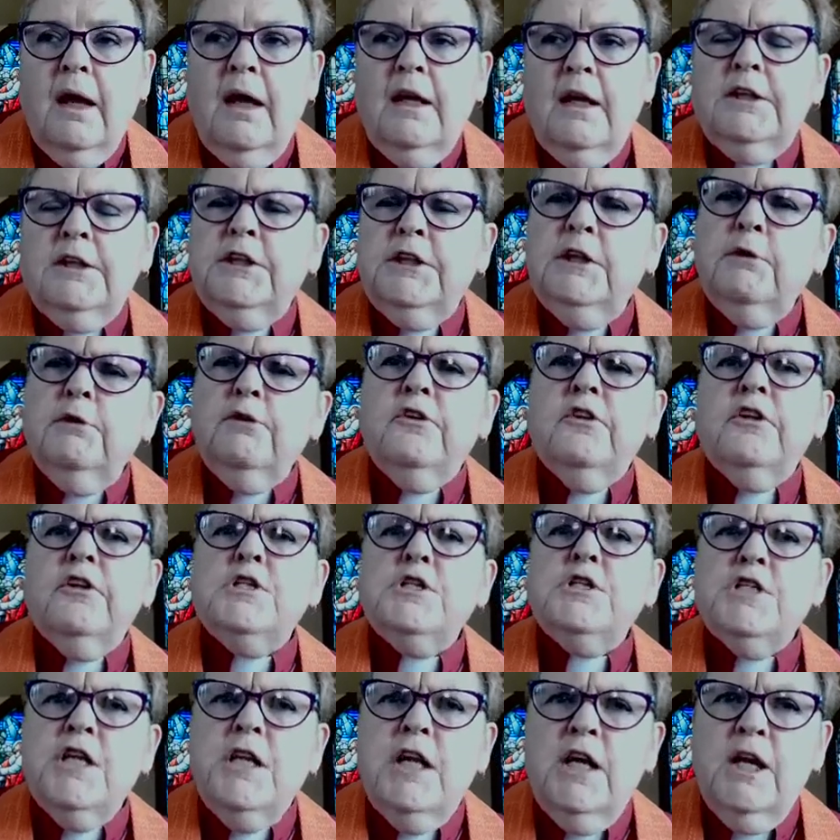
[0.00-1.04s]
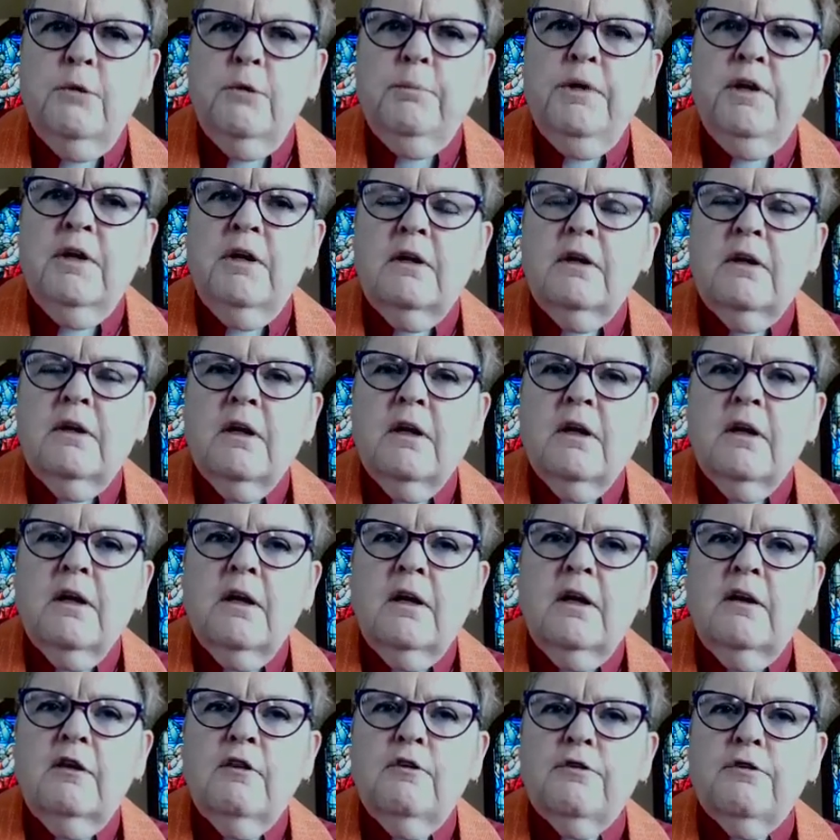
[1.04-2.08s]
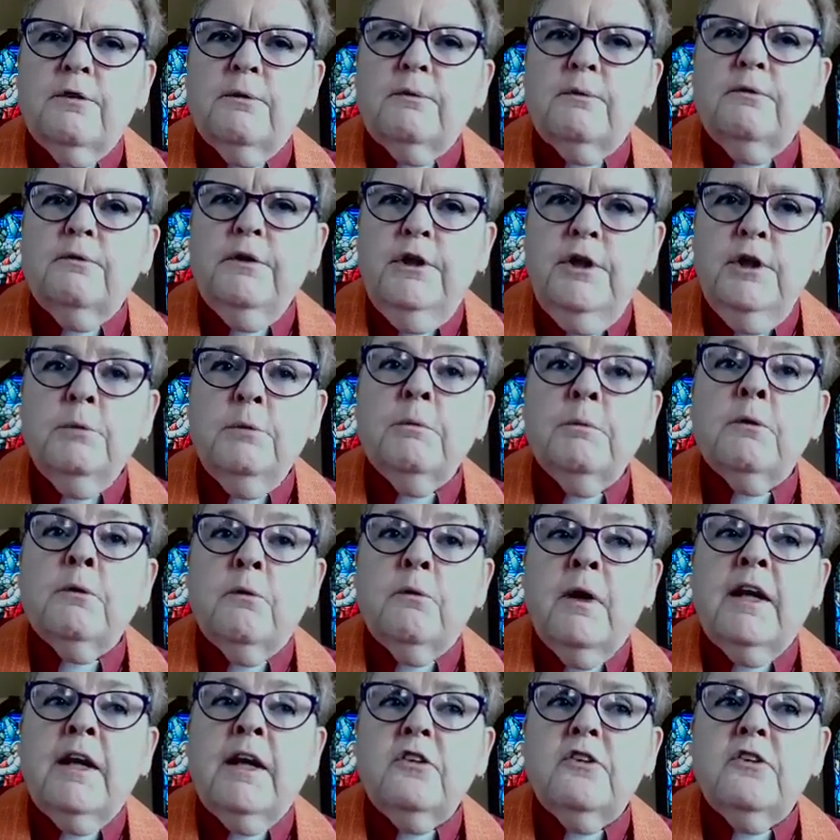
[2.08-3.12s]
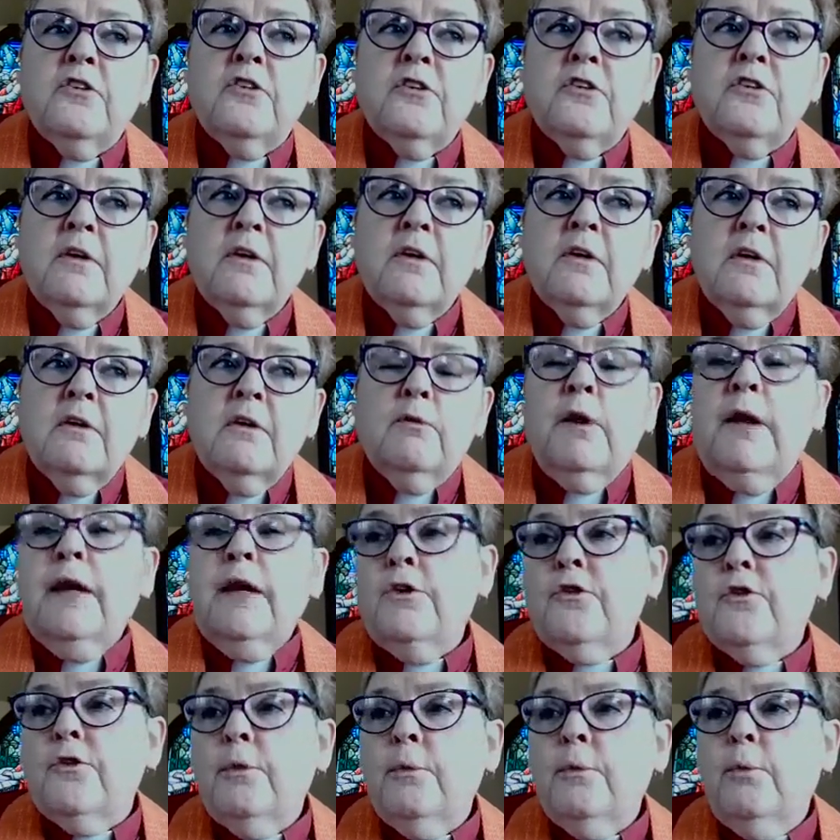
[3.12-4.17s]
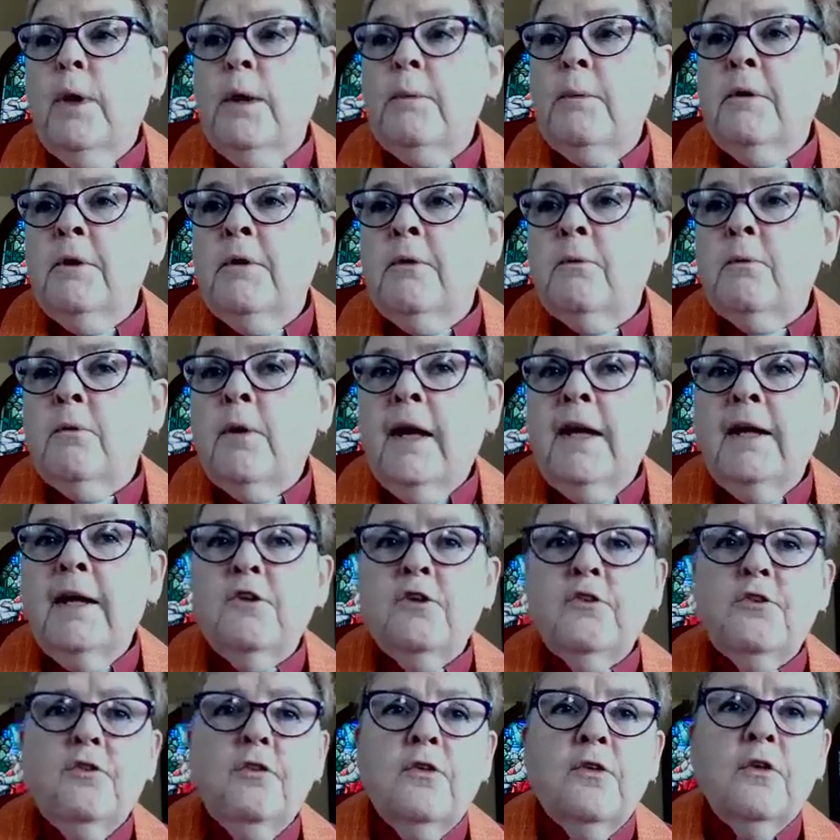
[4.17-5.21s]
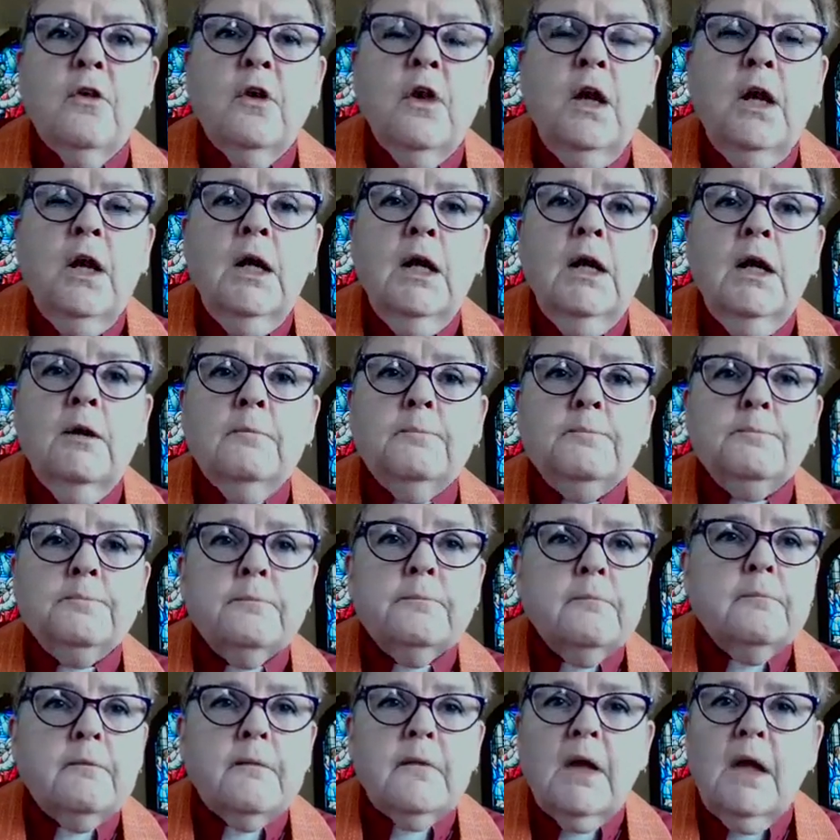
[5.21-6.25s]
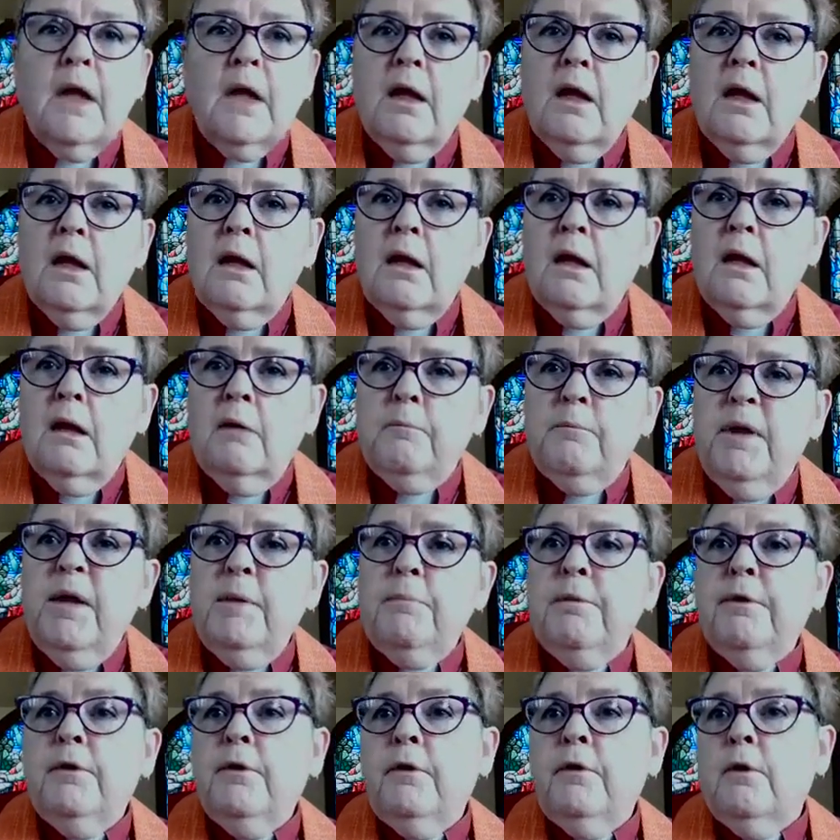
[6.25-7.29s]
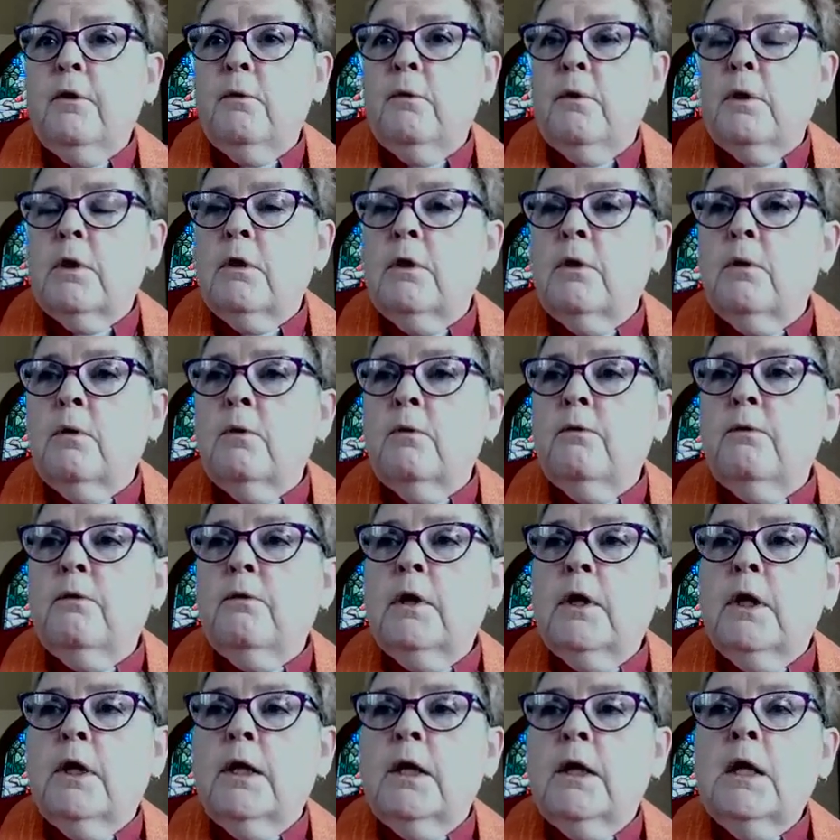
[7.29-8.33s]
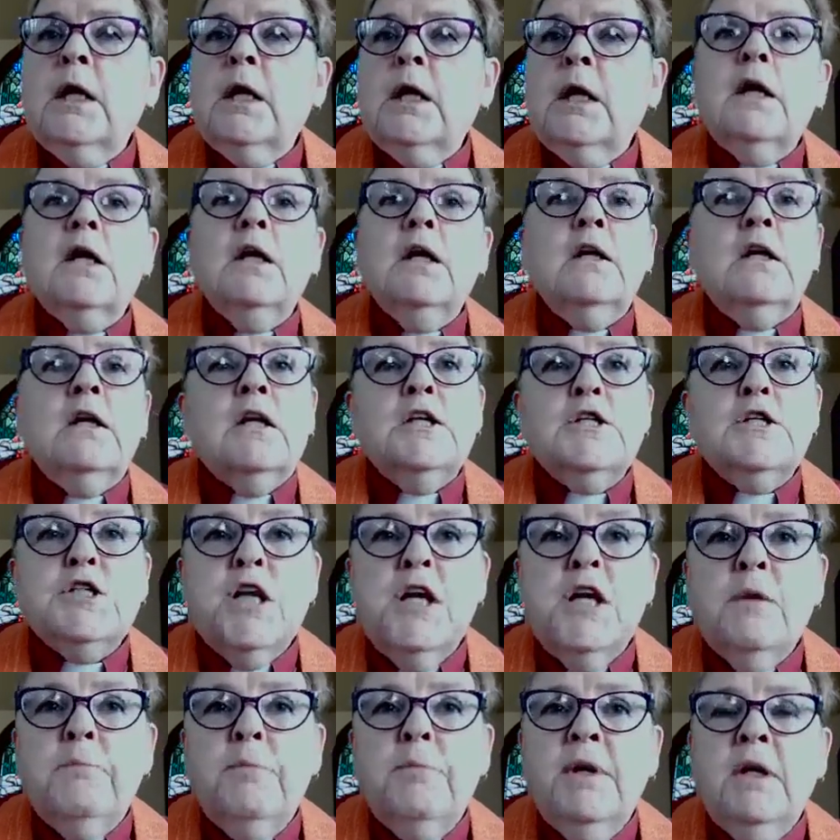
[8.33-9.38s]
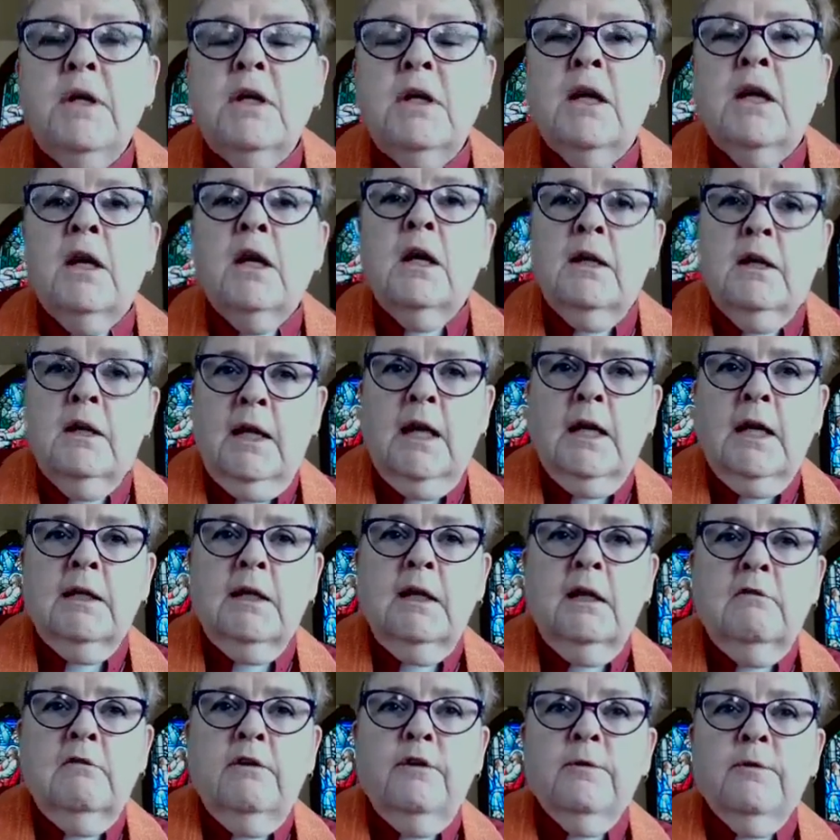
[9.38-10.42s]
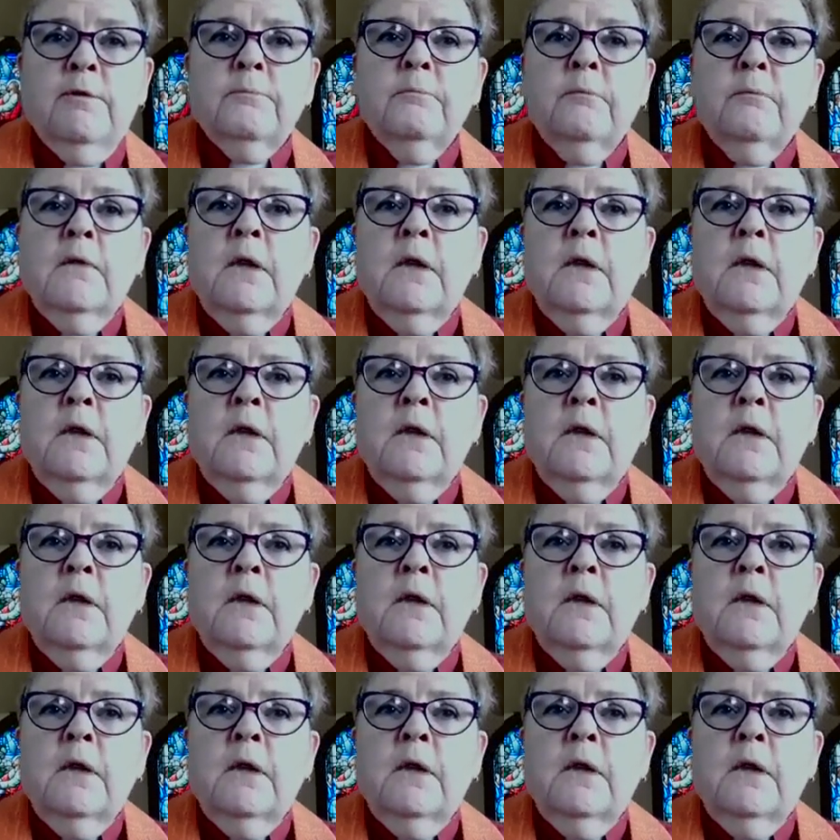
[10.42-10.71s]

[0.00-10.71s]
And she was a champion of human rights. Rights for women, rights for people who needed a champion at that level.